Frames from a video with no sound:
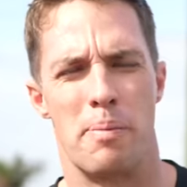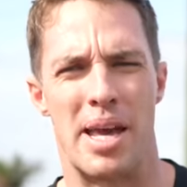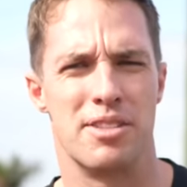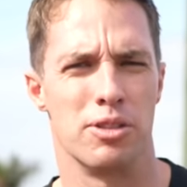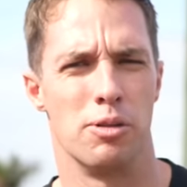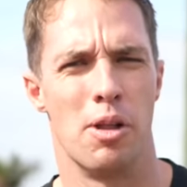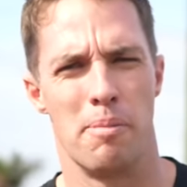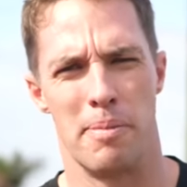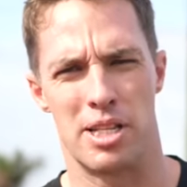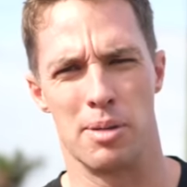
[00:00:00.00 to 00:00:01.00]
basal
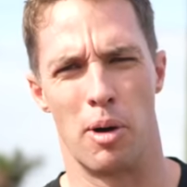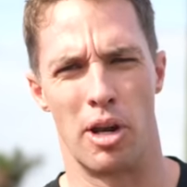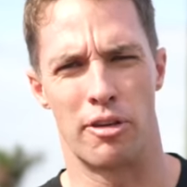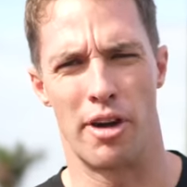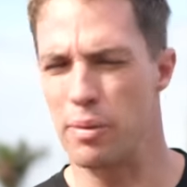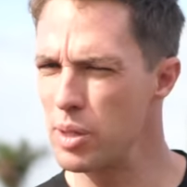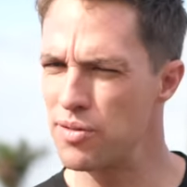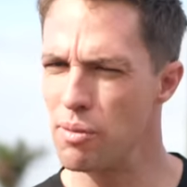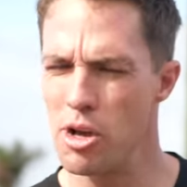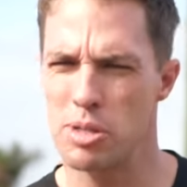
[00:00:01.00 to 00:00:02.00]
metabolic rate,
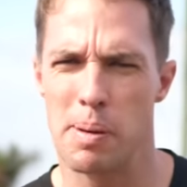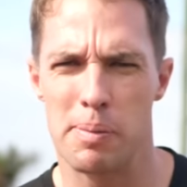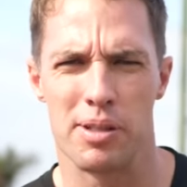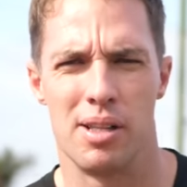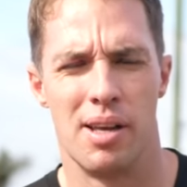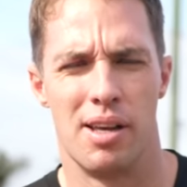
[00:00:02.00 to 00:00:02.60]
which for most people